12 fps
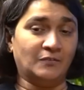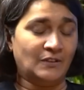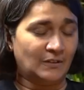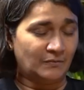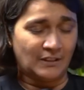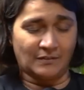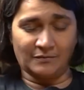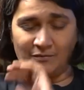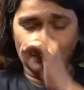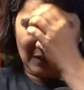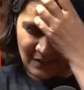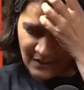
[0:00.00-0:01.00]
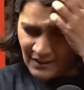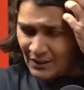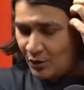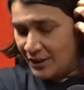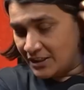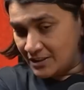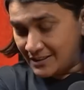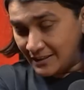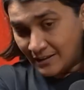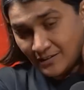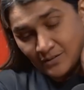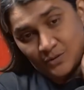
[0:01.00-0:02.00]
we are really audacious and
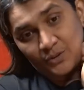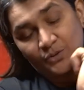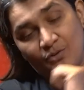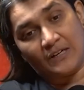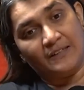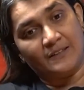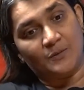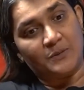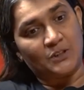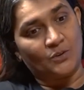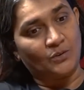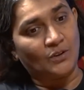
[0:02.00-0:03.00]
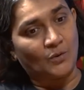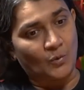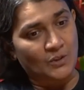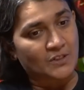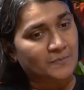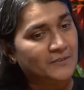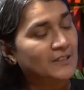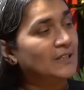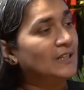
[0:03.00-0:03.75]
are going to try an exhibition on the quantum,